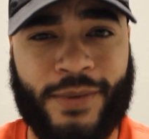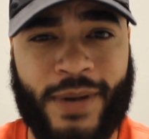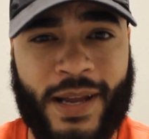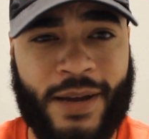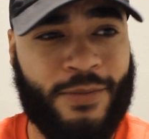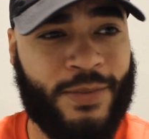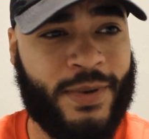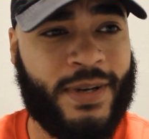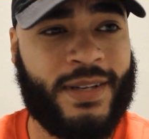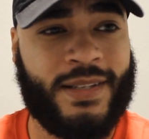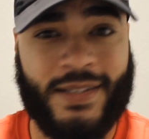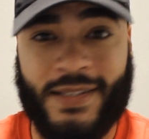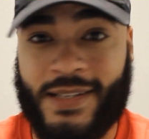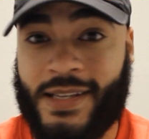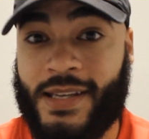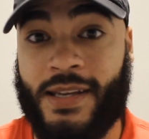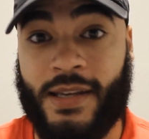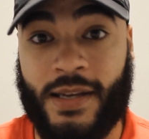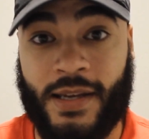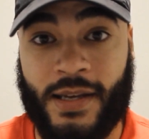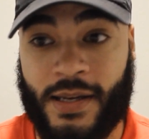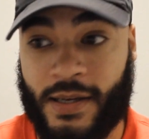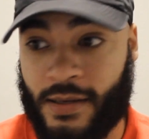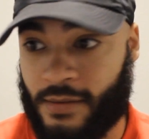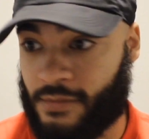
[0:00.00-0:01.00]
They want to see,
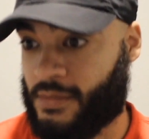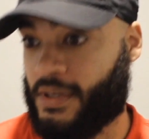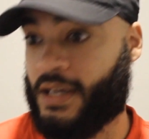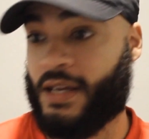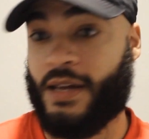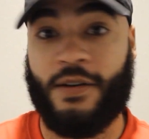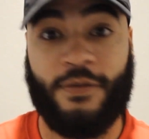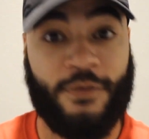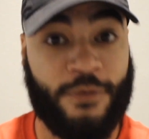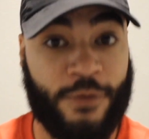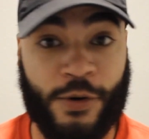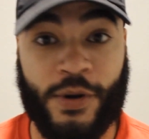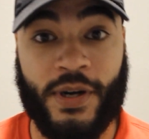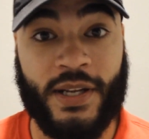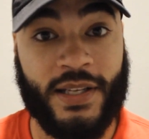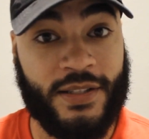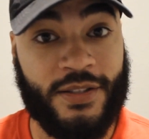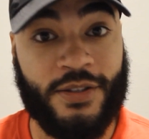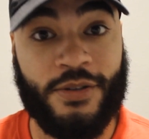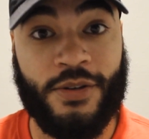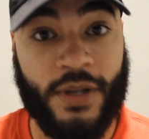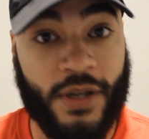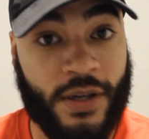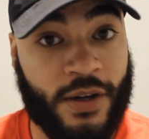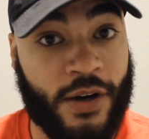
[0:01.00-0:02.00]
can a
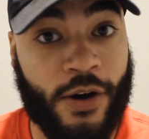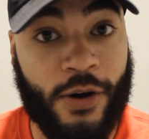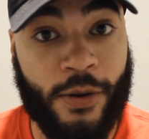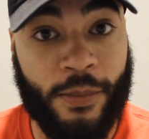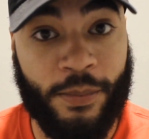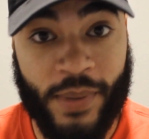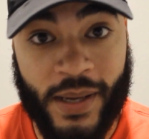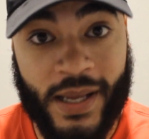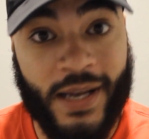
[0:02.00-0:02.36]
42-year-old